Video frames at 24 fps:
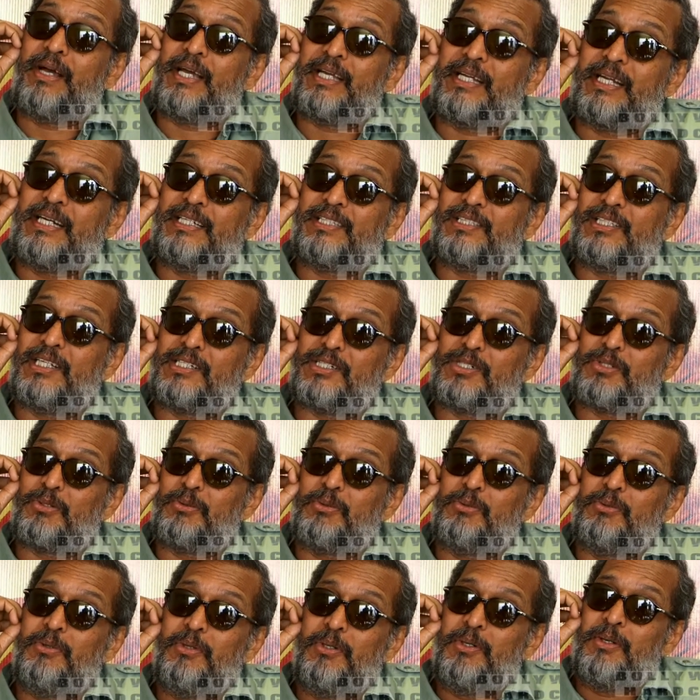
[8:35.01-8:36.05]
I get chance
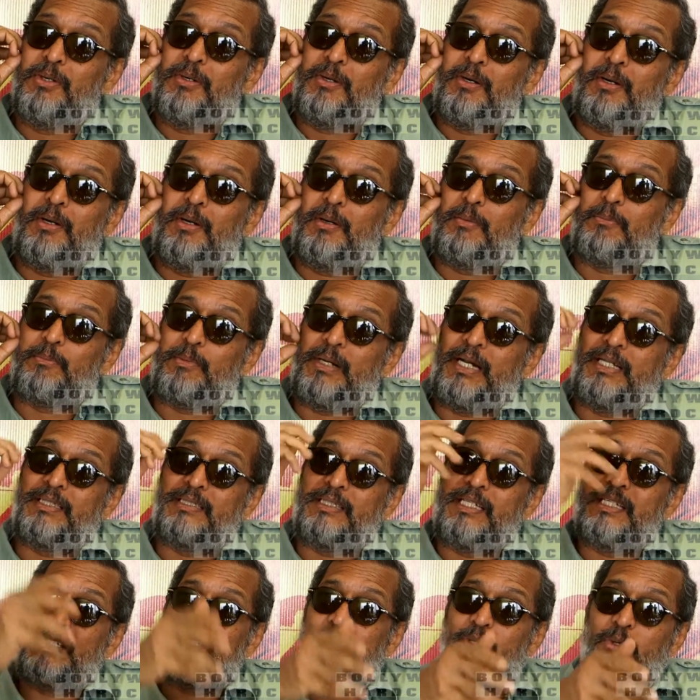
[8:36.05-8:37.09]
to play
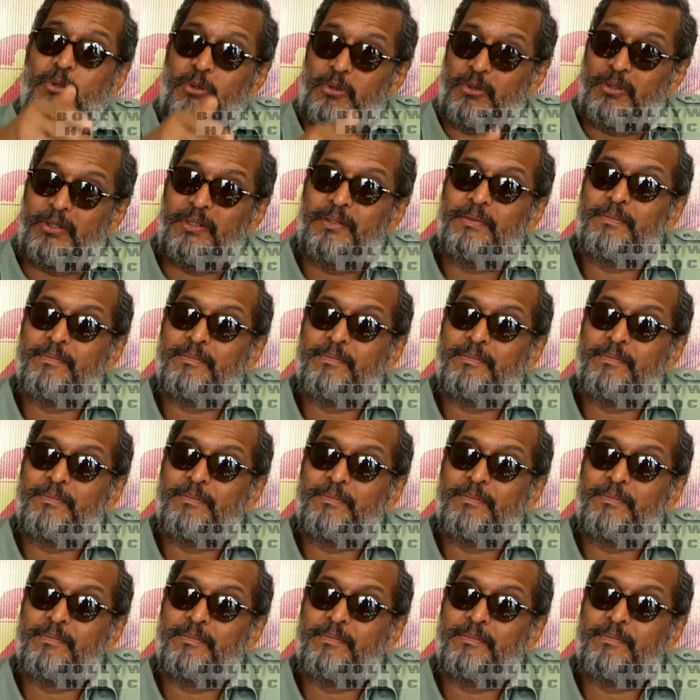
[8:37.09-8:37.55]
this role.